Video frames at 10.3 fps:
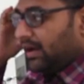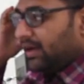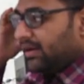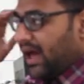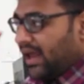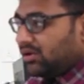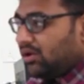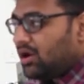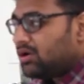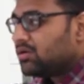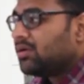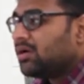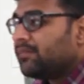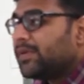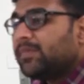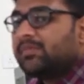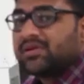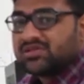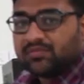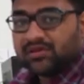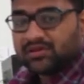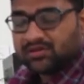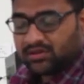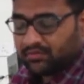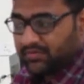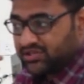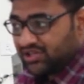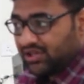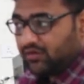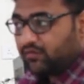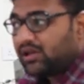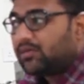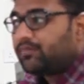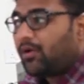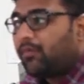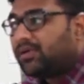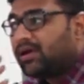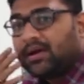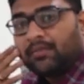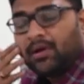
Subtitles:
analog BP measurement machine very popular